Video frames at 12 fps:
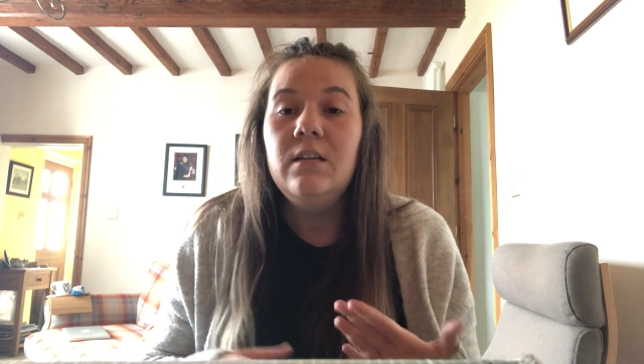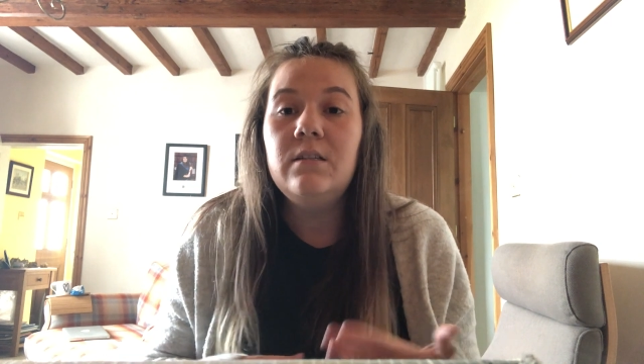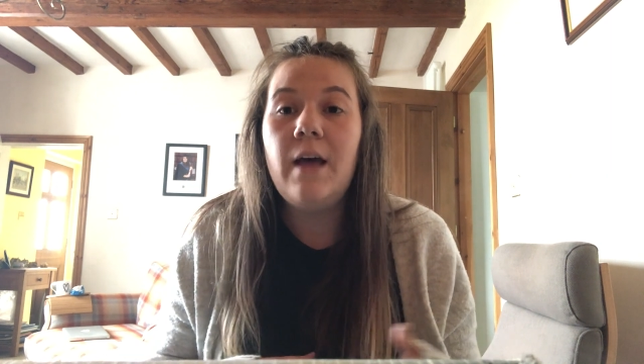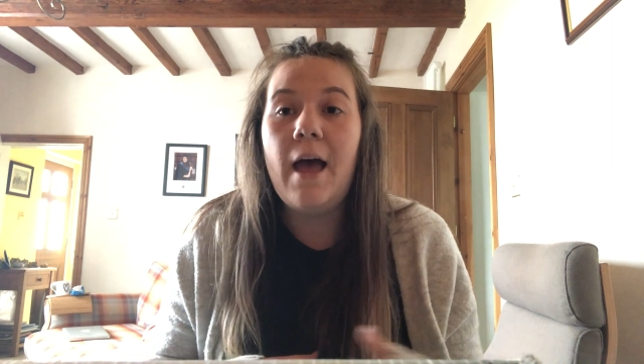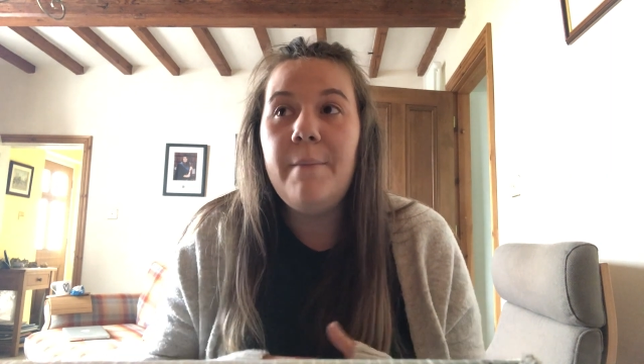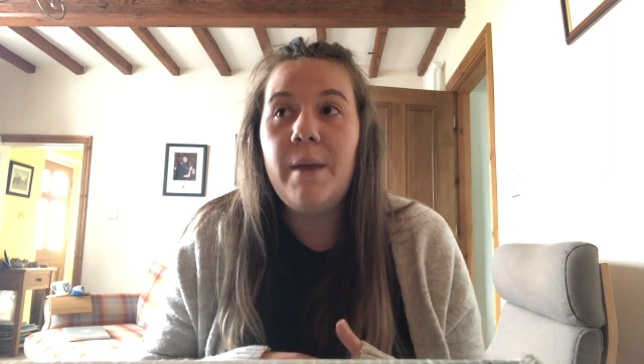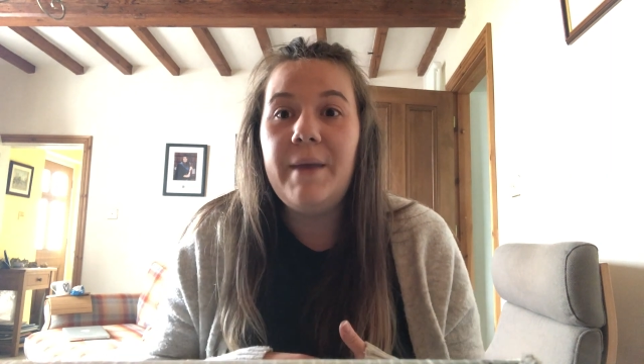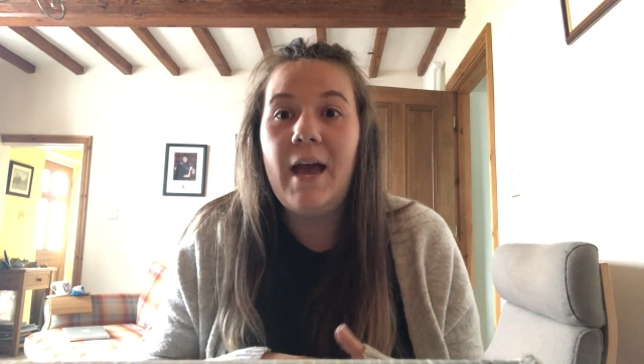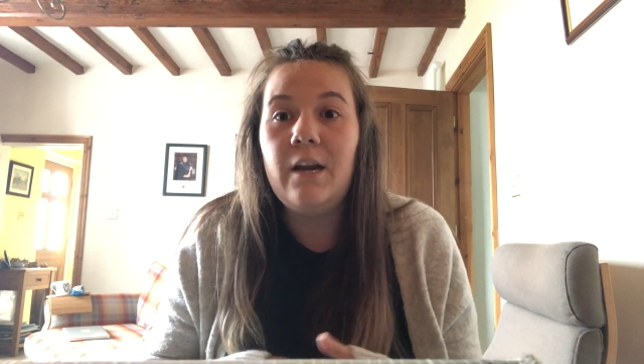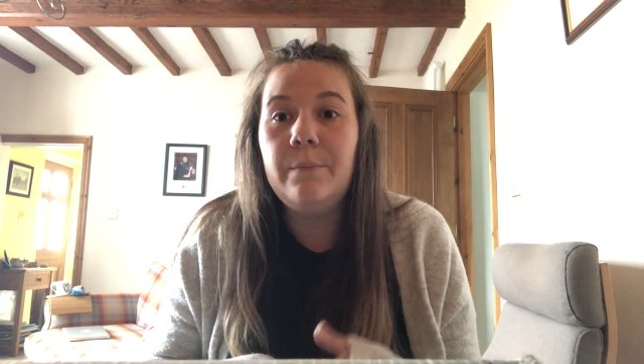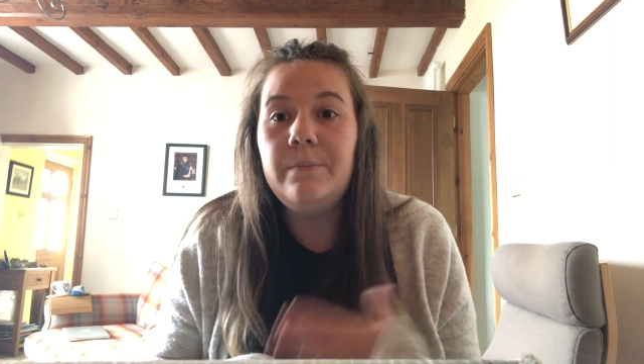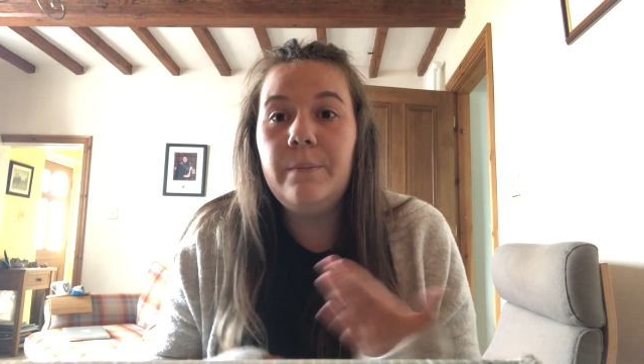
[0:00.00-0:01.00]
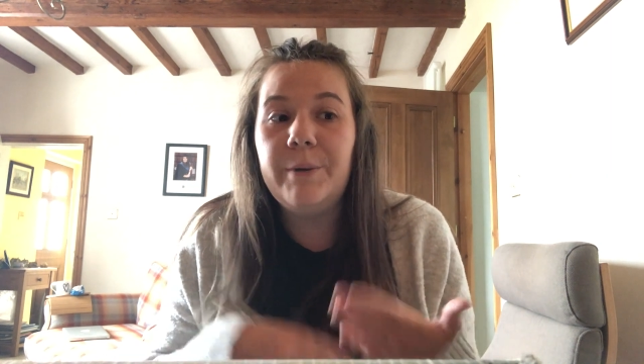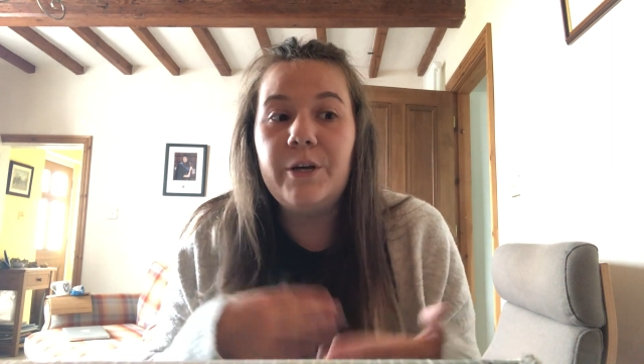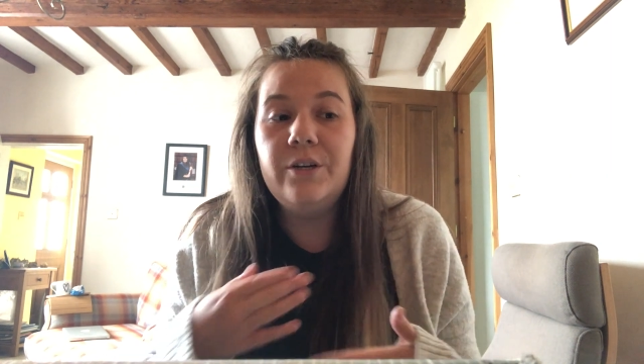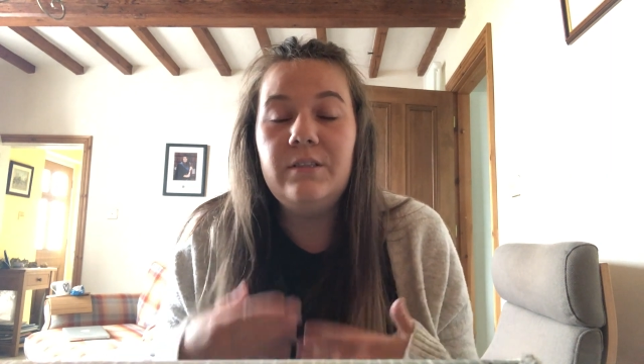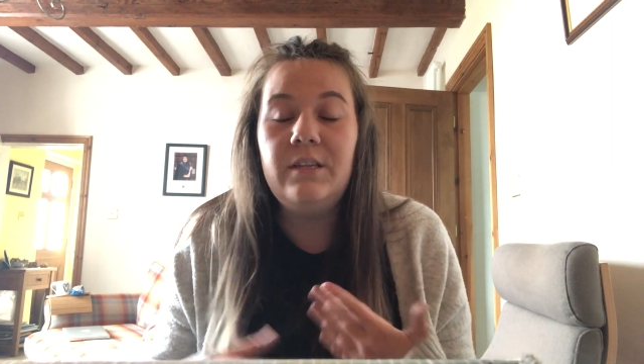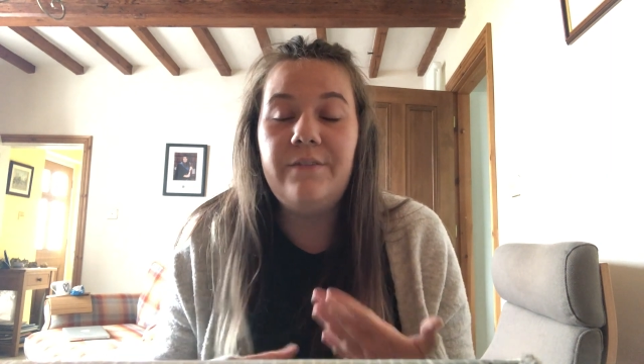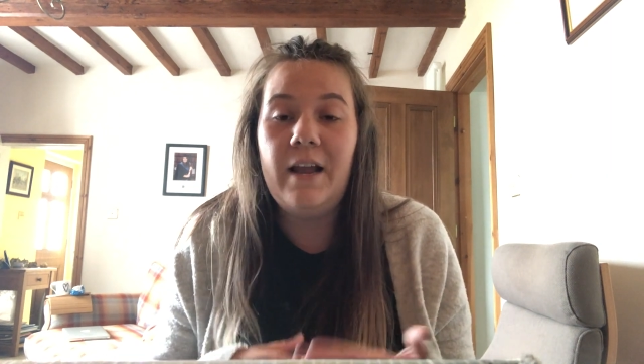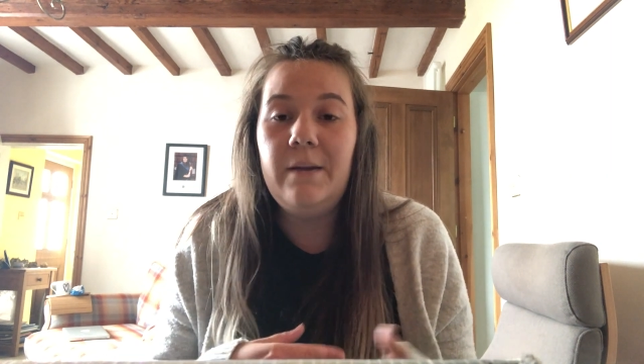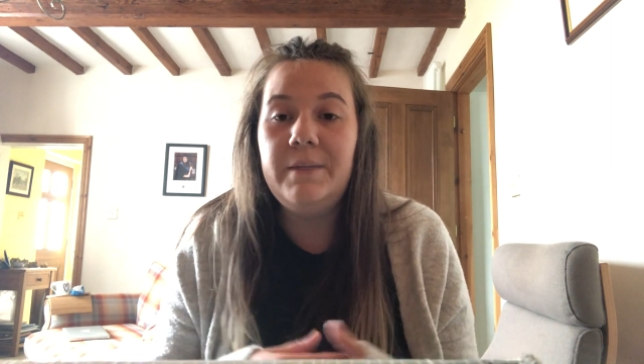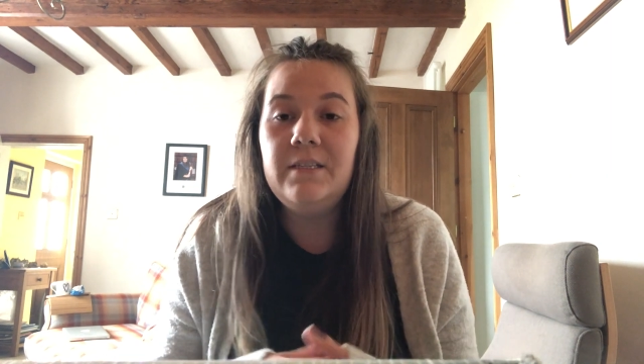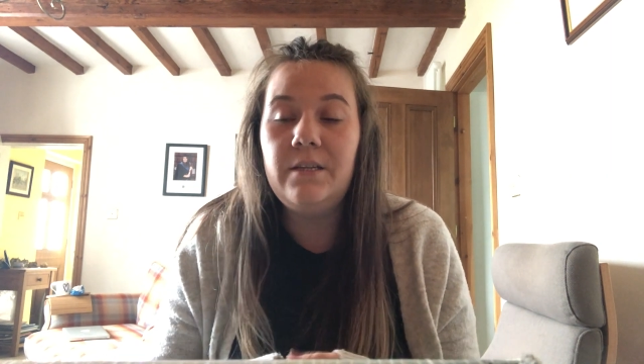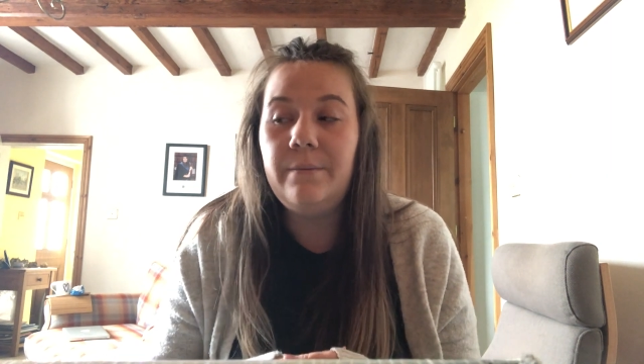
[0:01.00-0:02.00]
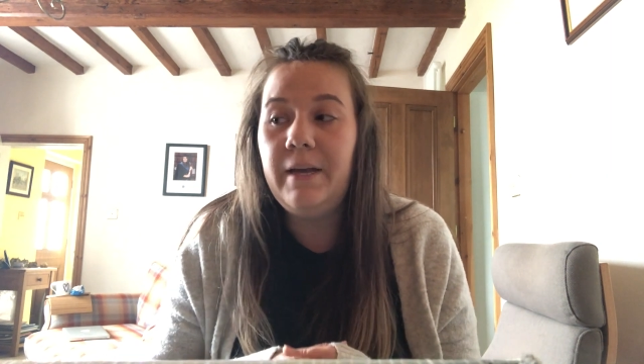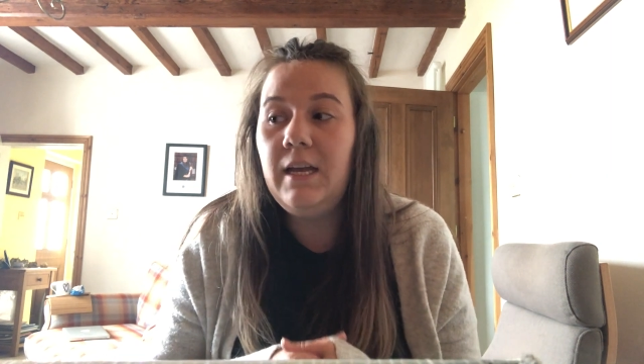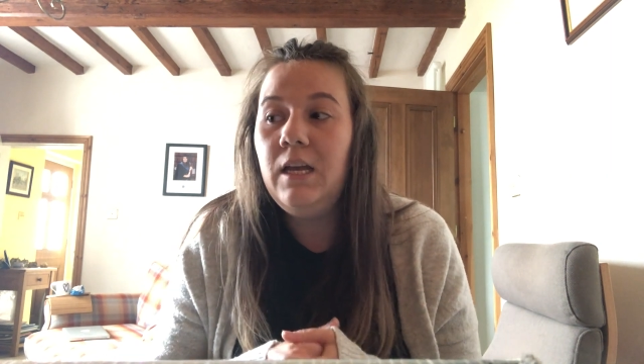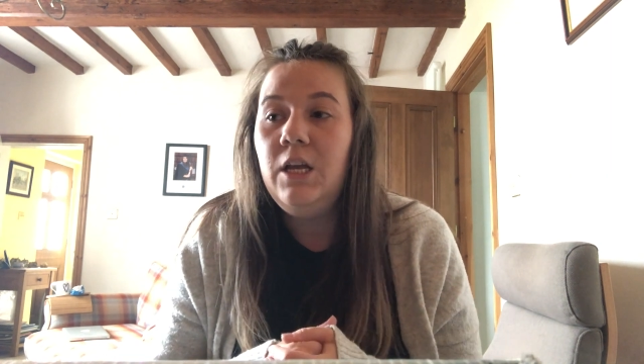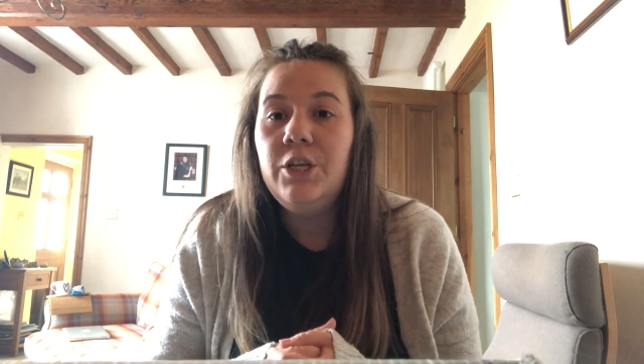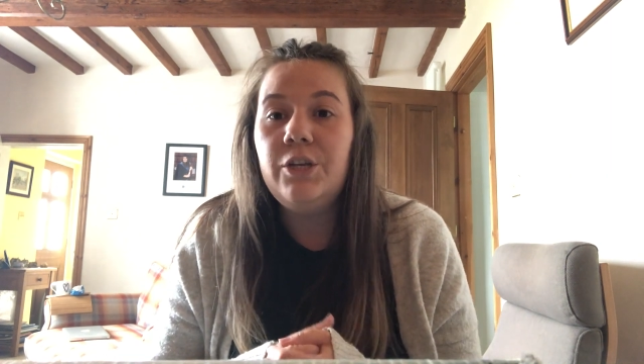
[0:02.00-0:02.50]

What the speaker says: to maybe add a percussive element to it.